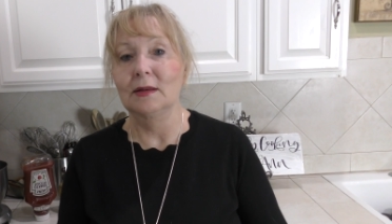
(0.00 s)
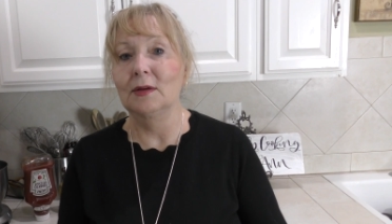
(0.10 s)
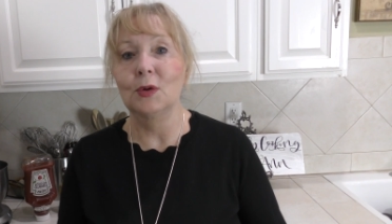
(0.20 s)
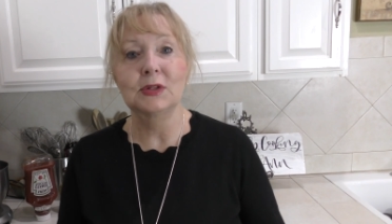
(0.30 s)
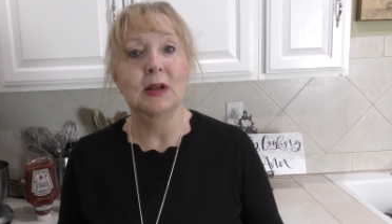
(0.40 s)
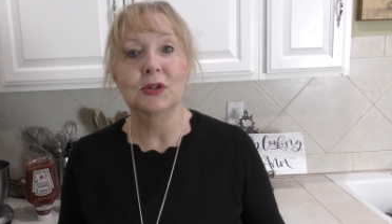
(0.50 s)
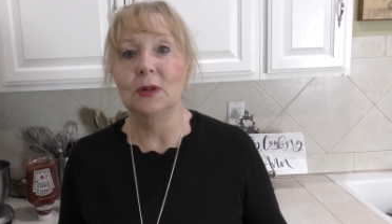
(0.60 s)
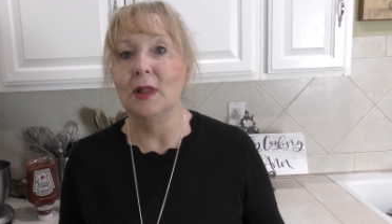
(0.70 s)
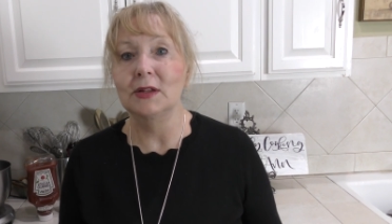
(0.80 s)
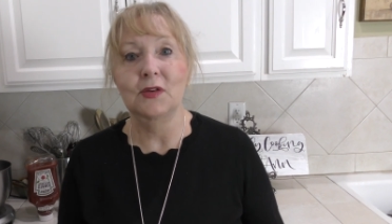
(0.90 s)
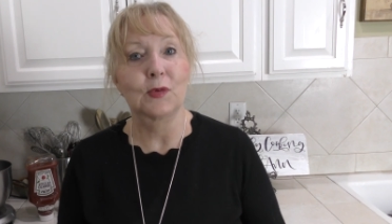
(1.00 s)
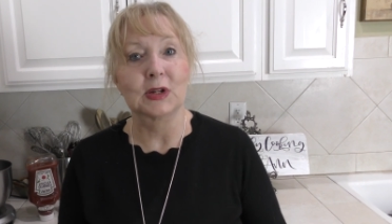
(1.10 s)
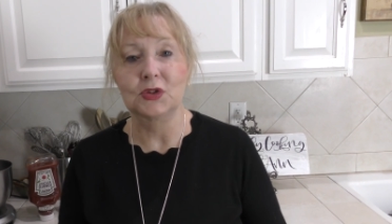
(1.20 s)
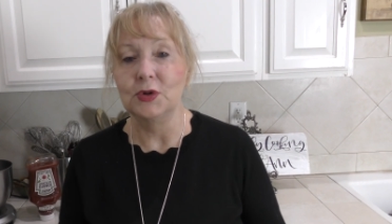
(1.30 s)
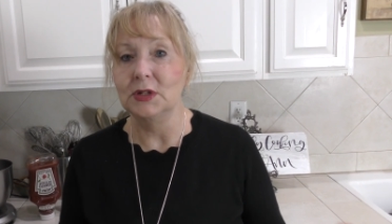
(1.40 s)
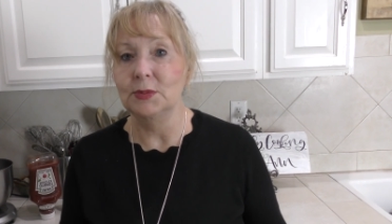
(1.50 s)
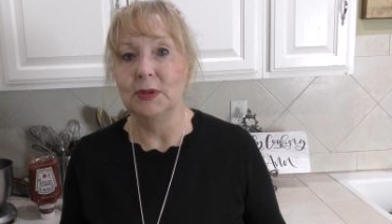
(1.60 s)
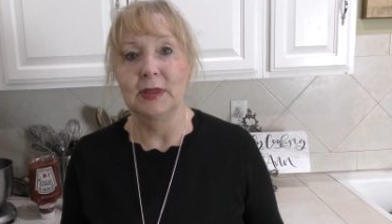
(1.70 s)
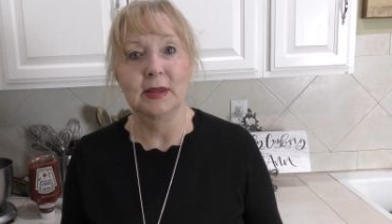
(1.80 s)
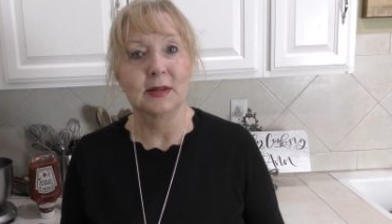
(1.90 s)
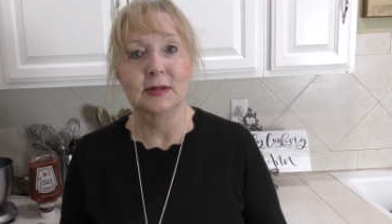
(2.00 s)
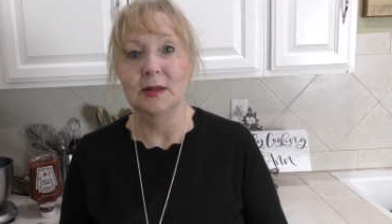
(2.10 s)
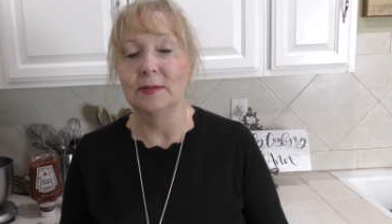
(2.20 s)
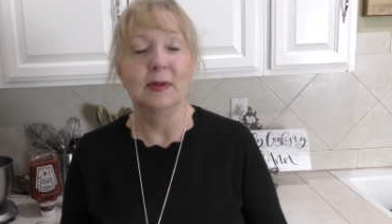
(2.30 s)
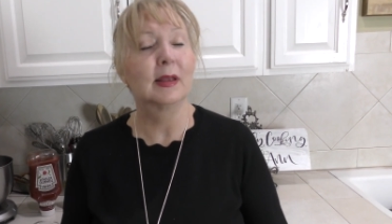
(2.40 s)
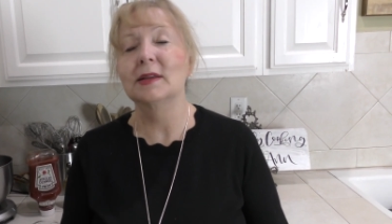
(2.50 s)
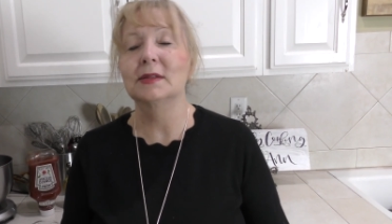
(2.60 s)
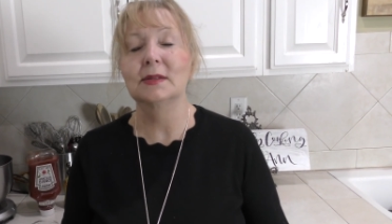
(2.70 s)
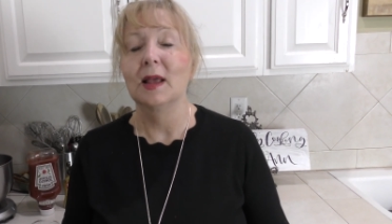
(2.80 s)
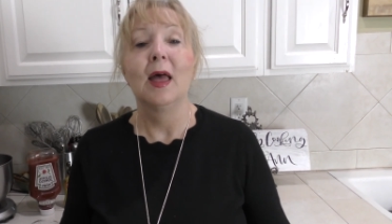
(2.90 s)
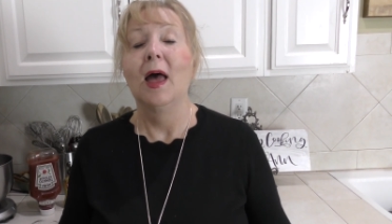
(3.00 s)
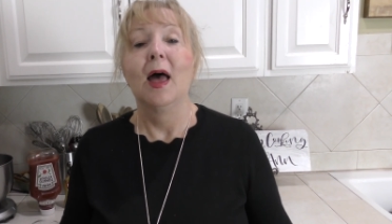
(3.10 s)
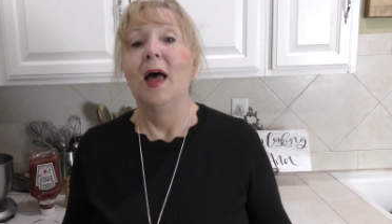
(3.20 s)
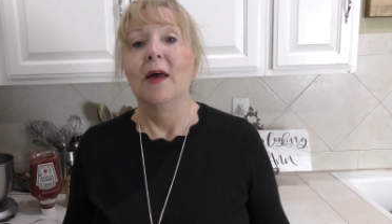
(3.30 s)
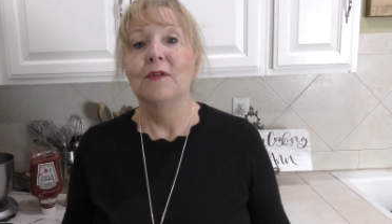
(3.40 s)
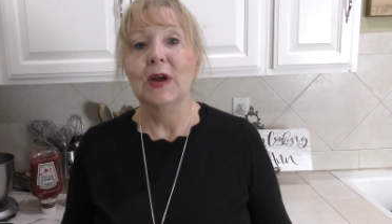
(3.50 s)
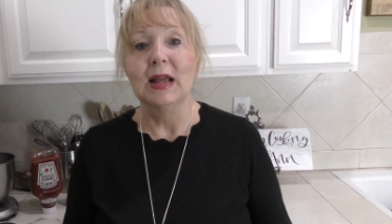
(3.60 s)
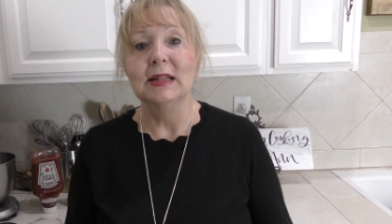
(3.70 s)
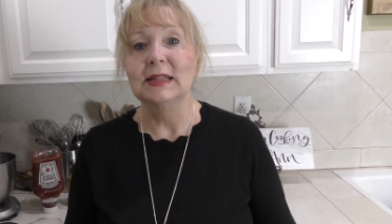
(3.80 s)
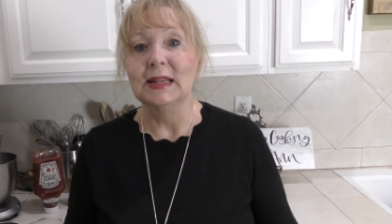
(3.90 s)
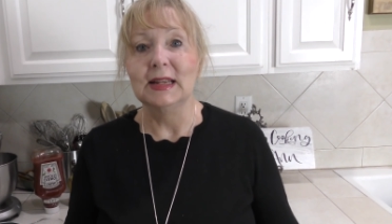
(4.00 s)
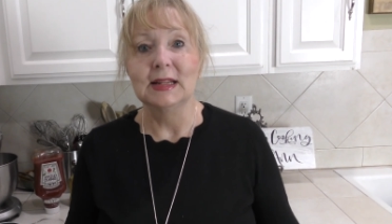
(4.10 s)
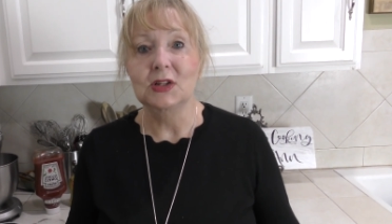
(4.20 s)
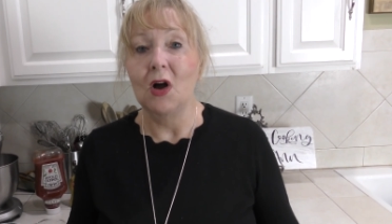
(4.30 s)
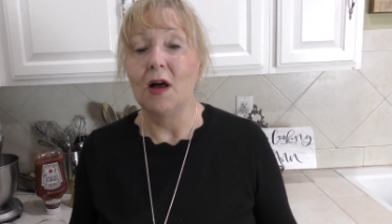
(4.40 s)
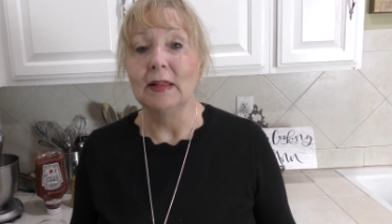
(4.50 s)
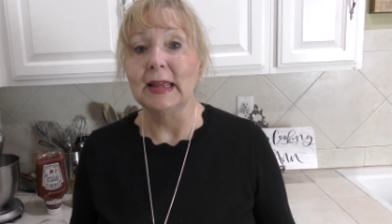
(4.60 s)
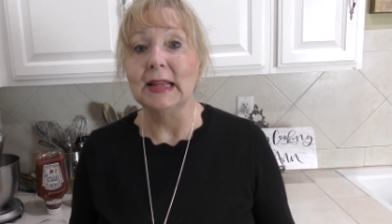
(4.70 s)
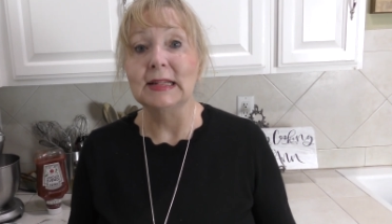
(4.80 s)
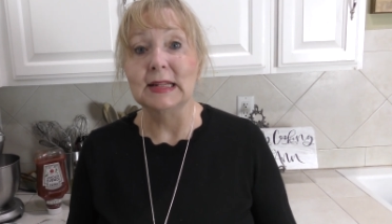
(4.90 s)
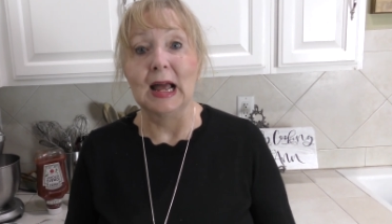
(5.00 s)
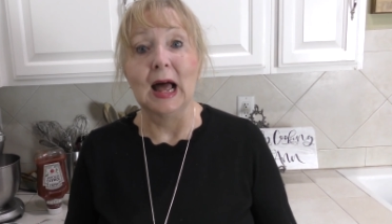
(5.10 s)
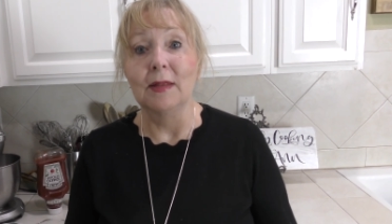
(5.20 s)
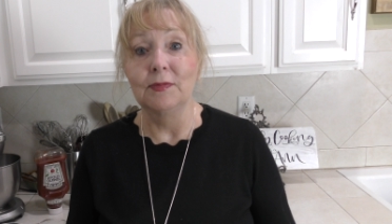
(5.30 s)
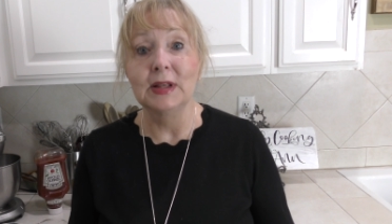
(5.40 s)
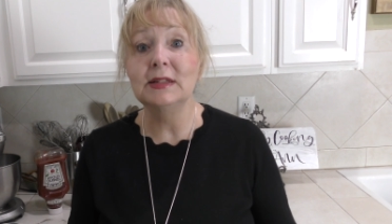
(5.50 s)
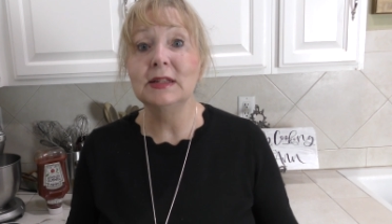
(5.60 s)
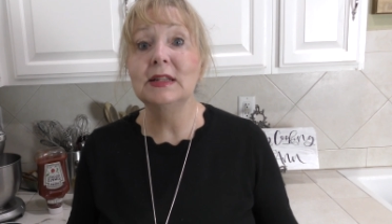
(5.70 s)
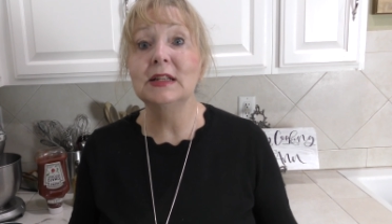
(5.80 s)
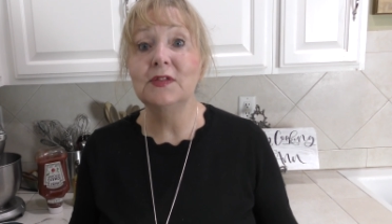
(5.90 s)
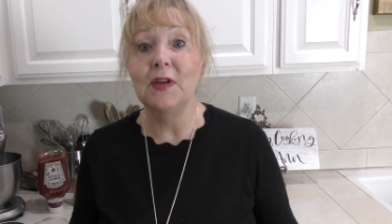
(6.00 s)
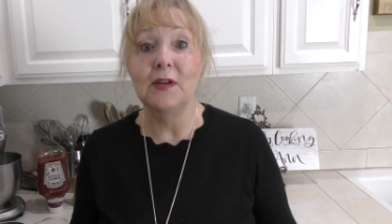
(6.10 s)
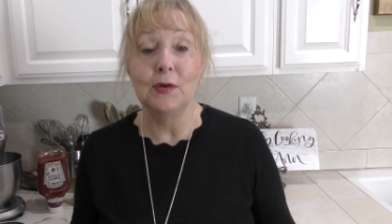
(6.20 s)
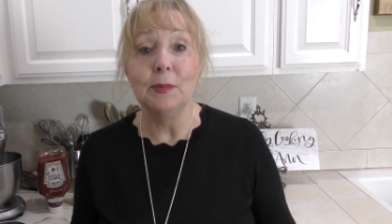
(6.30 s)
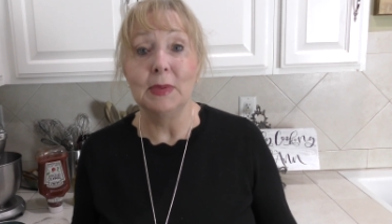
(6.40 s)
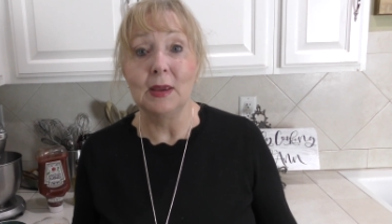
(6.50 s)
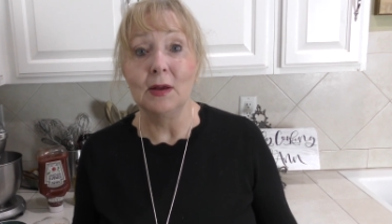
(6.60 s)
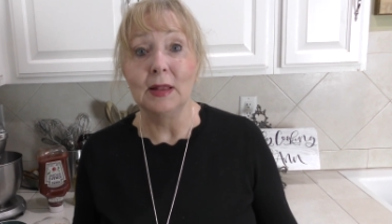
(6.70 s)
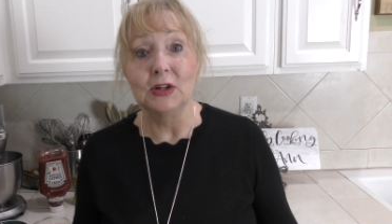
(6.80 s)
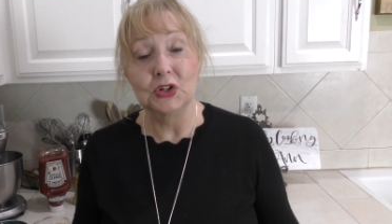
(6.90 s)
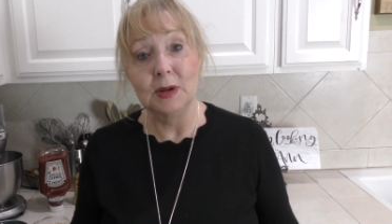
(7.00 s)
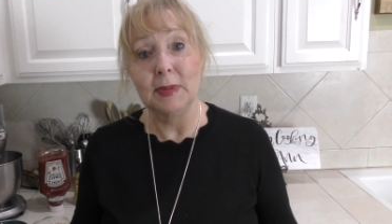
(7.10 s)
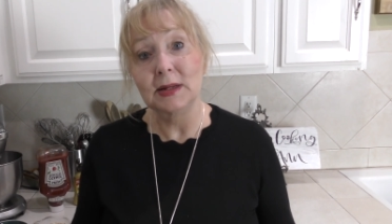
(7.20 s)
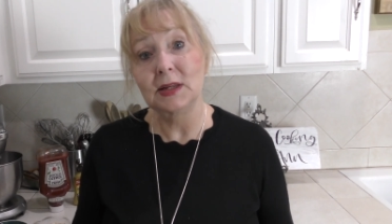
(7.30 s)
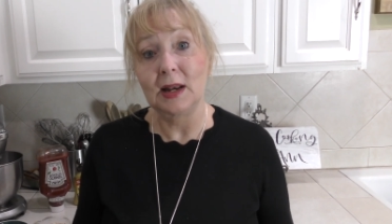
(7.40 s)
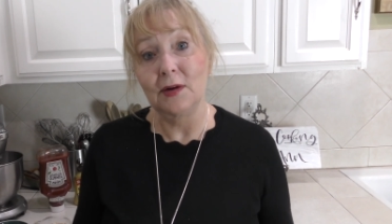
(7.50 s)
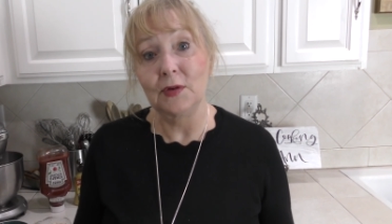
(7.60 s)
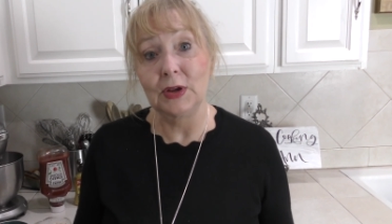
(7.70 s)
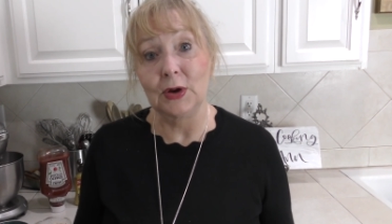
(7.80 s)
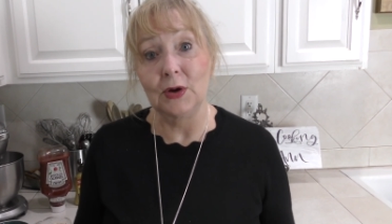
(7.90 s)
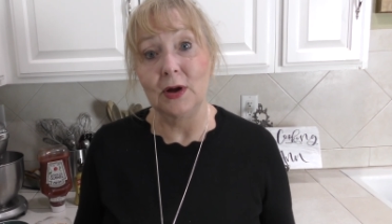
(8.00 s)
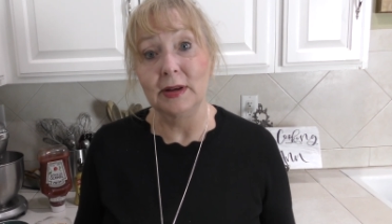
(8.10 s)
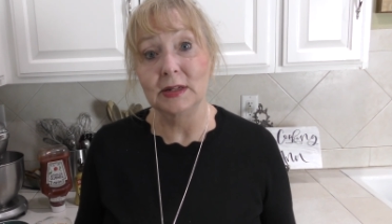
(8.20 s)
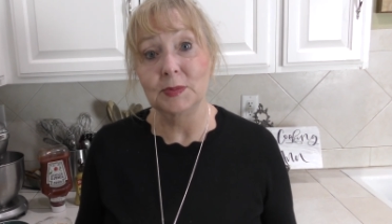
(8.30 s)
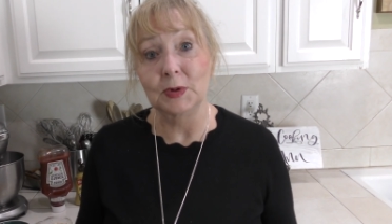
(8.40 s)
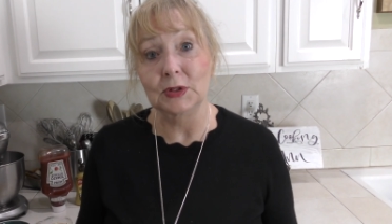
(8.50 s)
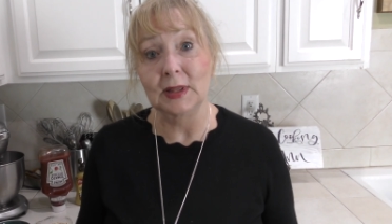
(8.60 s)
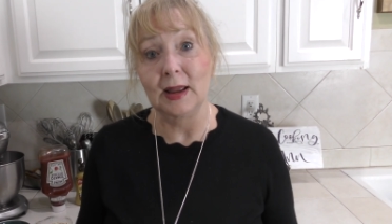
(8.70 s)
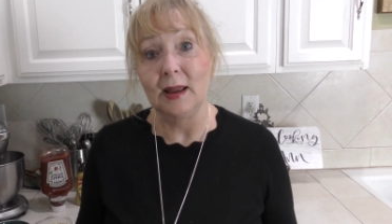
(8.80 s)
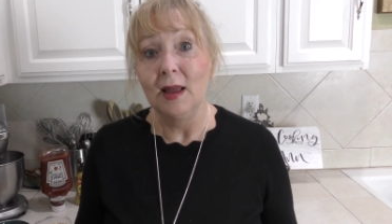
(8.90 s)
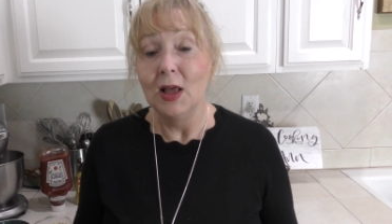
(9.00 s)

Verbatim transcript: goes out to lots of restaurants with his, uh, his friends and his colleagues, uh, this is his favorite meal, and she makes it every year on his birthday.